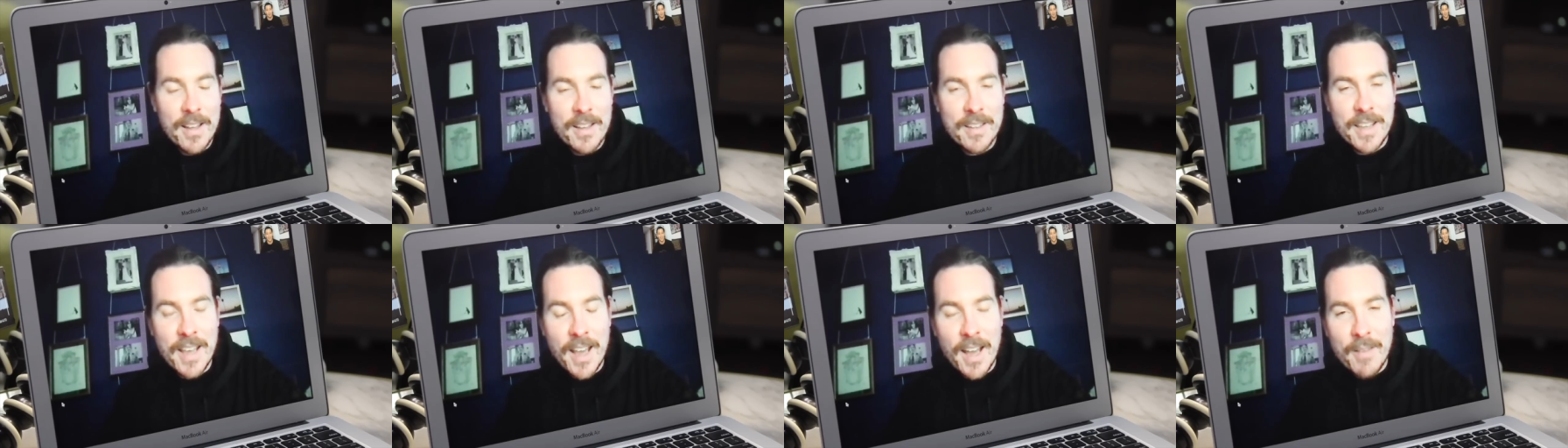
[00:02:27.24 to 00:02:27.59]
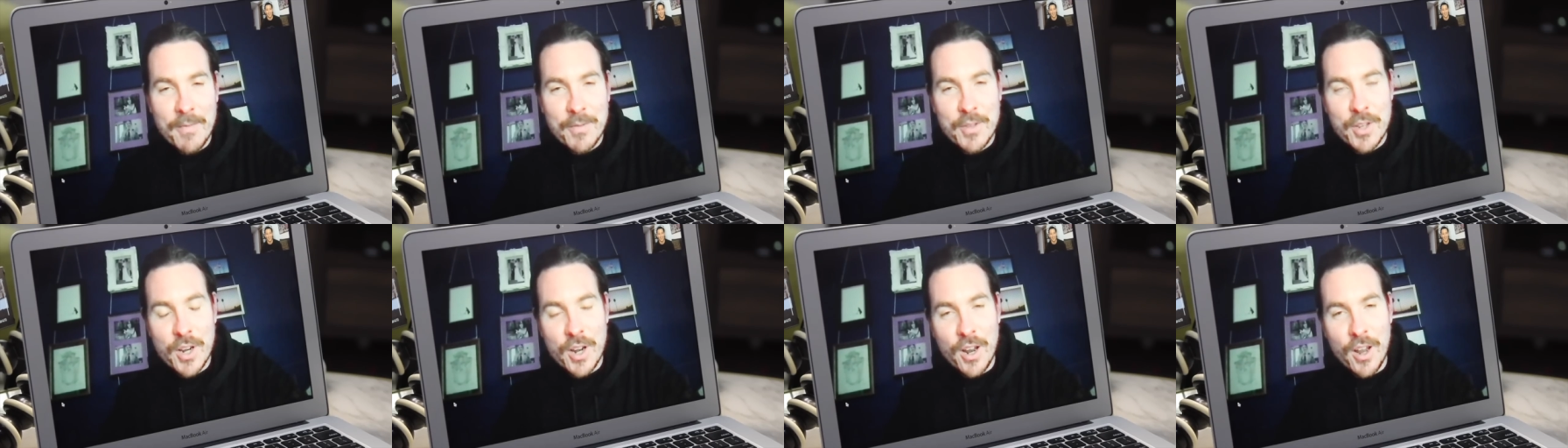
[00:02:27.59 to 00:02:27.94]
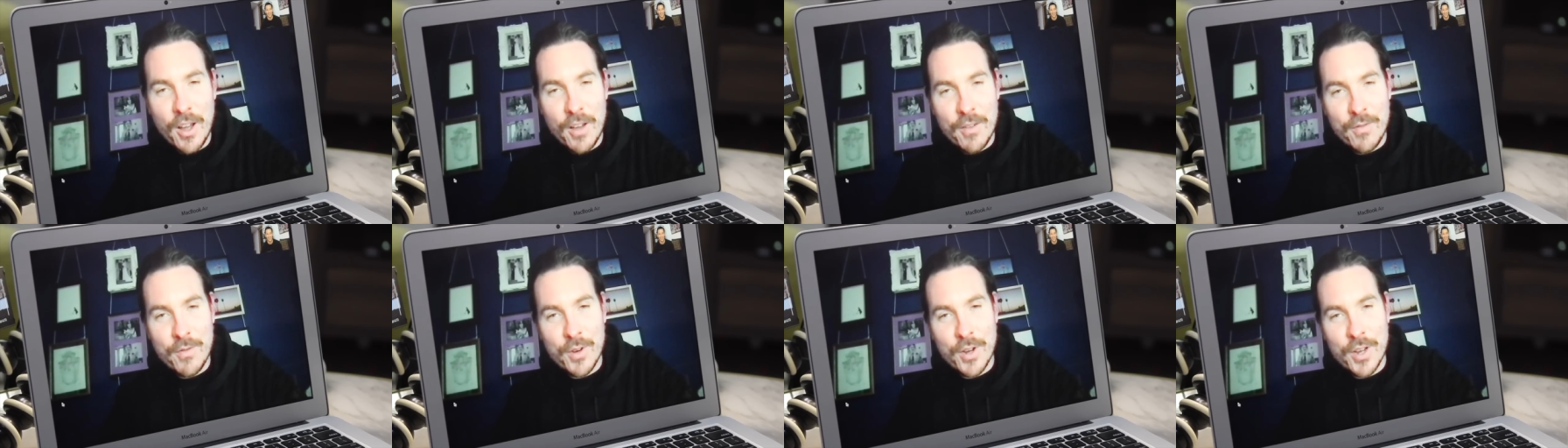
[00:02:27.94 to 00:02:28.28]
yeah, I've done a
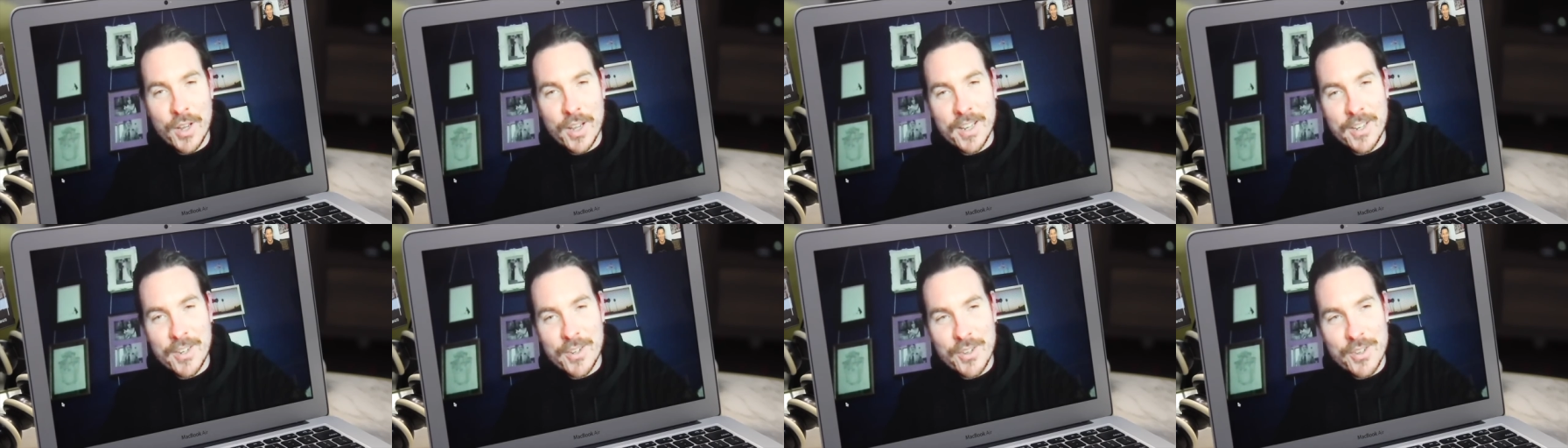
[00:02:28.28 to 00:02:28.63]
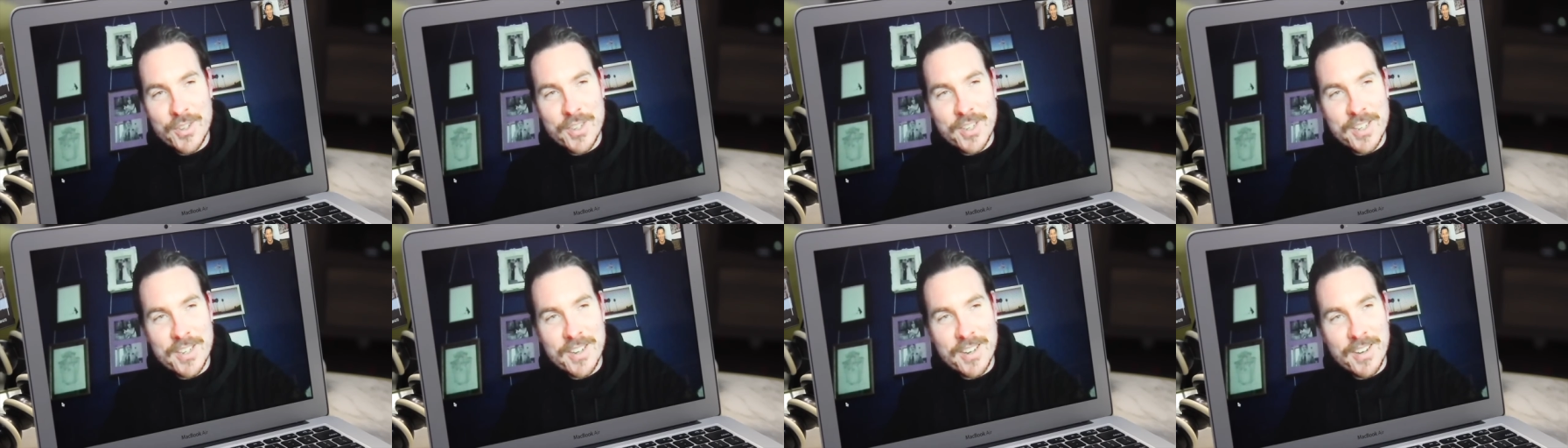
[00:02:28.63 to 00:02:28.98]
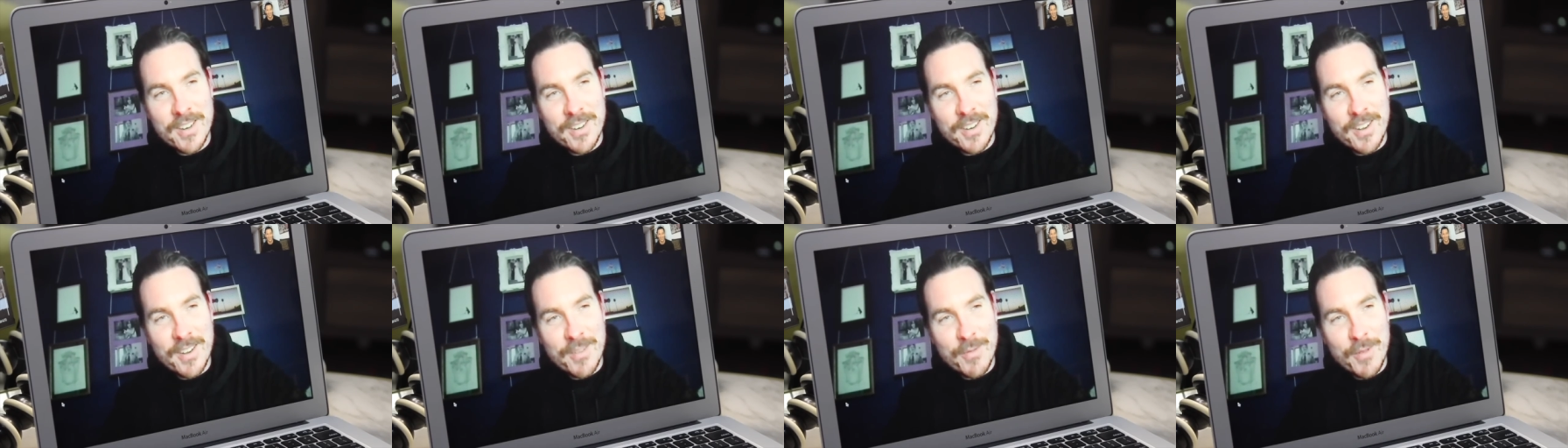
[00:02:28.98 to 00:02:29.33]
lot of work in your
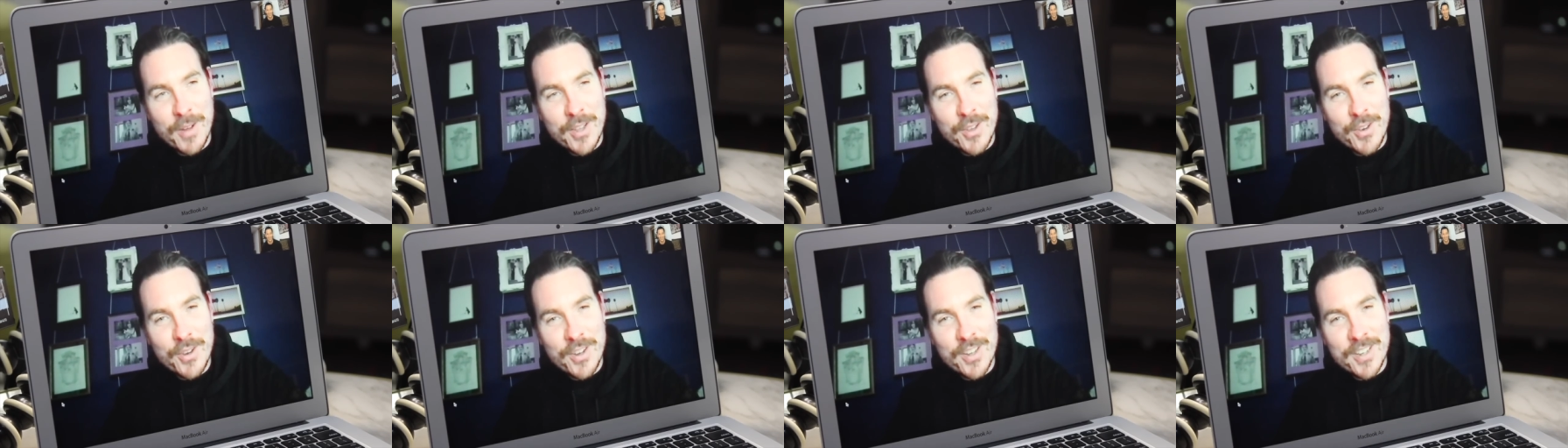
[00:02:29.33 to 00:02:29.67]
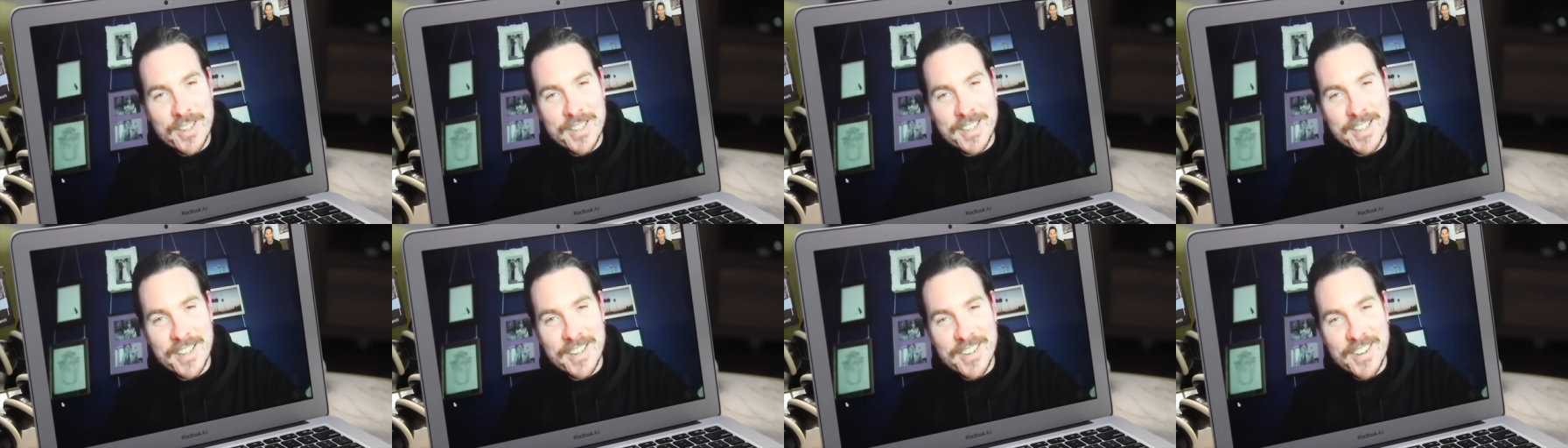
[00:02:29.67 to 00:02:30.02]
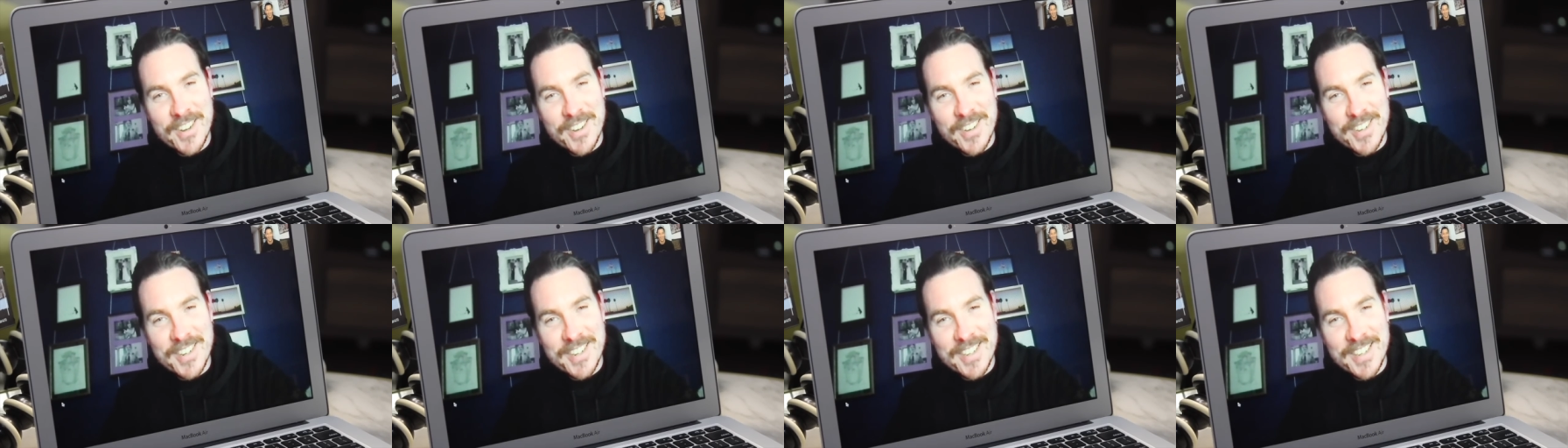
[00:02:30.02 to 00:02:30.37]
situation where you're concerned,
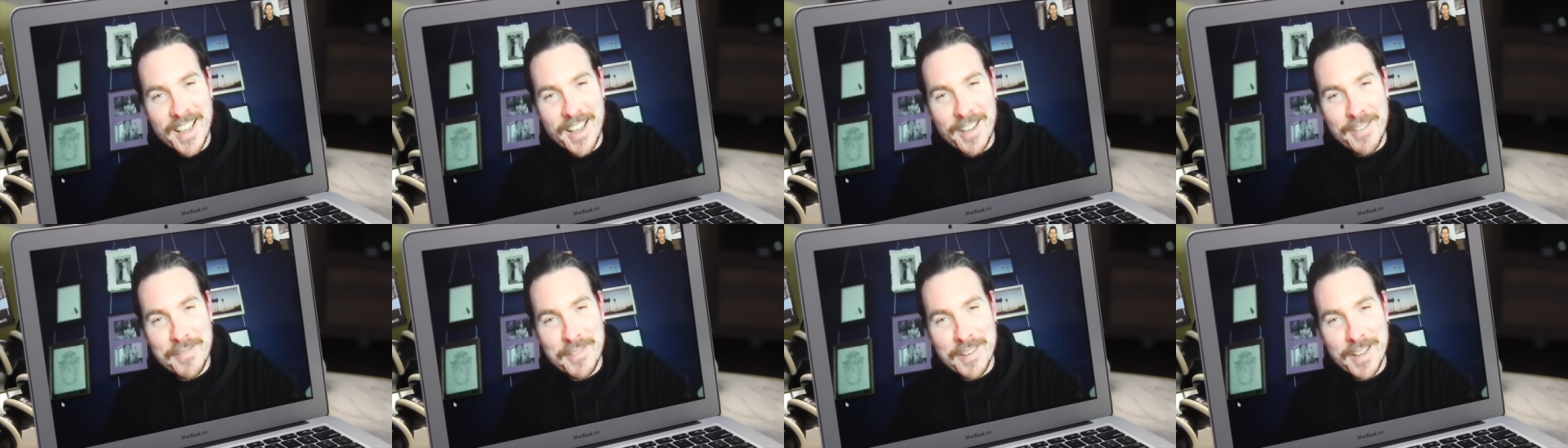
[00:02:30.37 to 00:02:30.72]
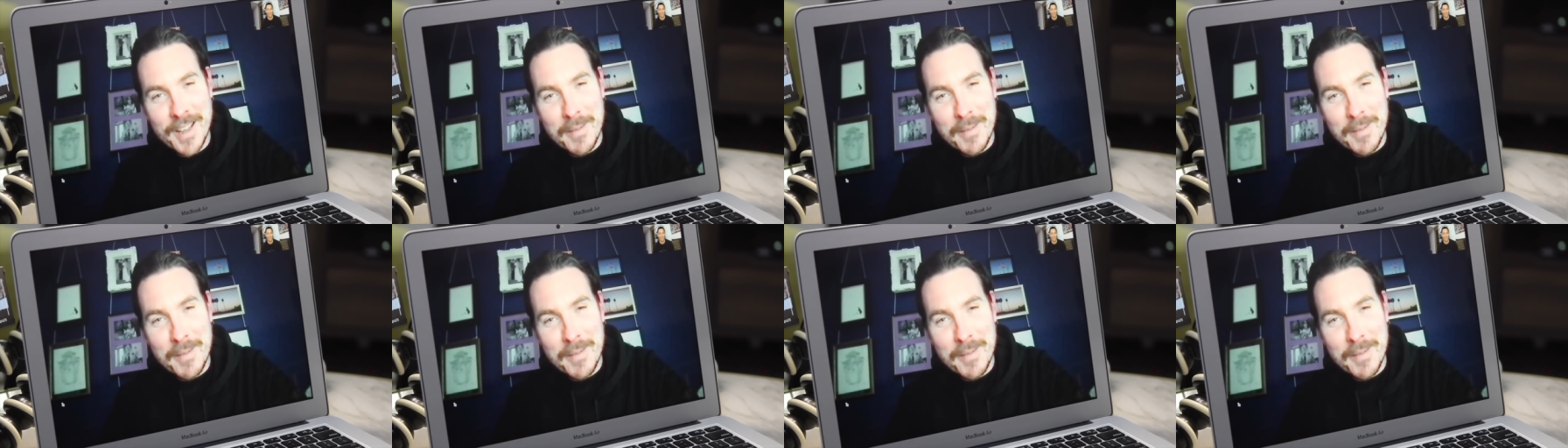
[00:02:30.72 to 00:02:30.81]
Jonty, so hopefully